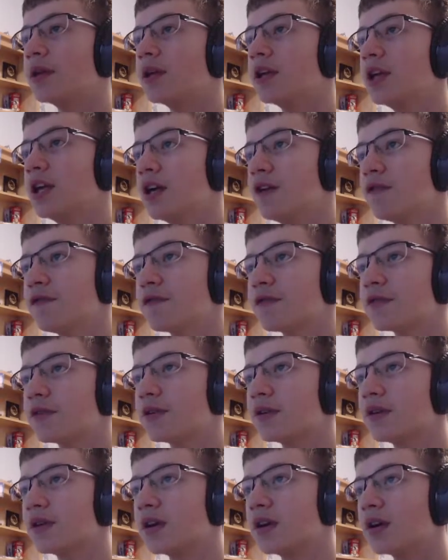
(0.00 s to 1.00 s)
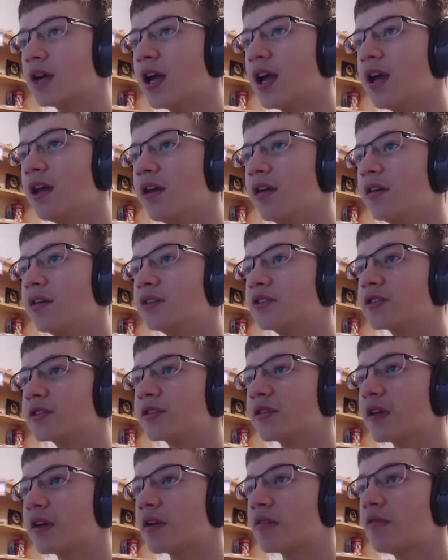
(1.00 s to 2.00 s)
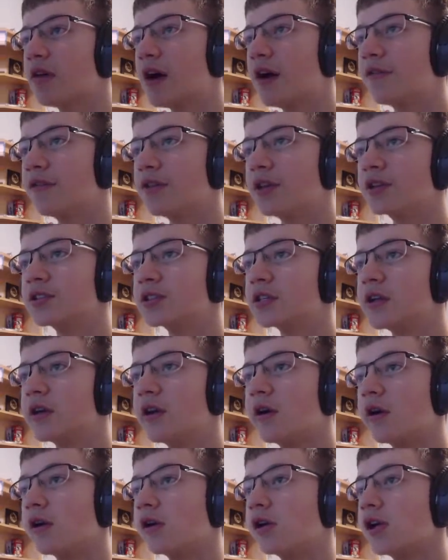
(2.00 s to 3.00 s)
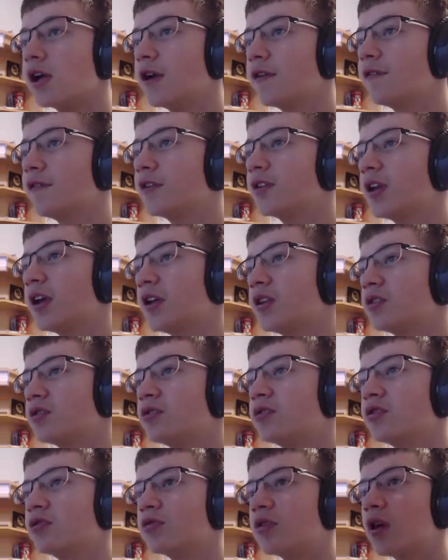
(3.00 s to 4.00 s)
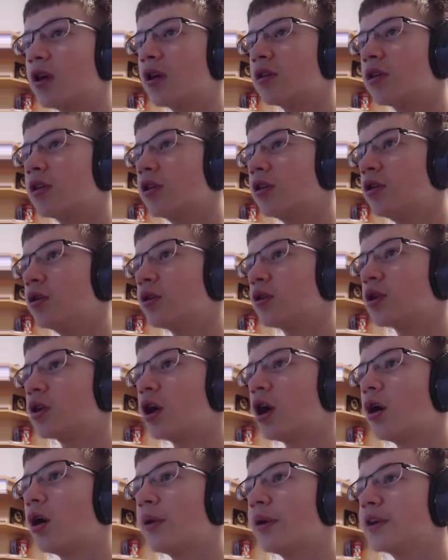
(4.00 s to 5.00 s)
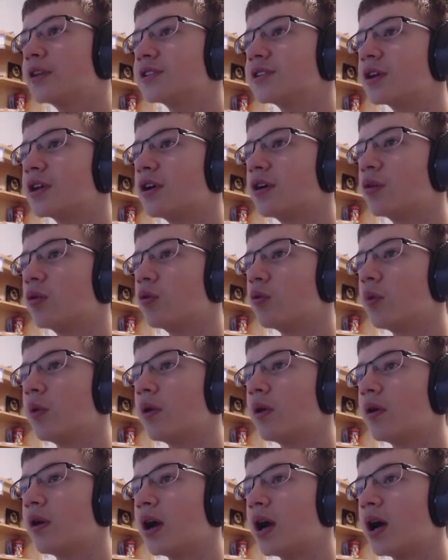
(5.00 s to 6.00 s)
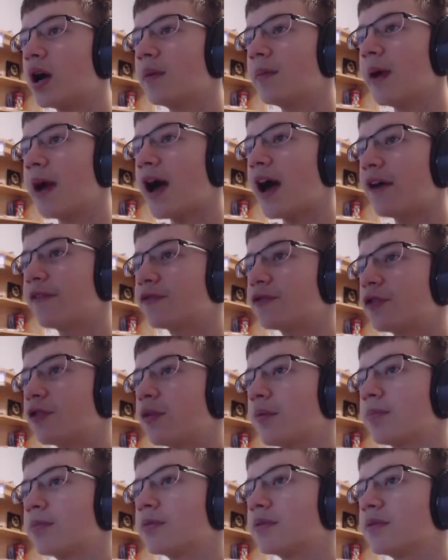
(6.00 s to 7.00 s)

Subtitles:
If, again, just like a lot of these, if it takes you too long, you can always, after the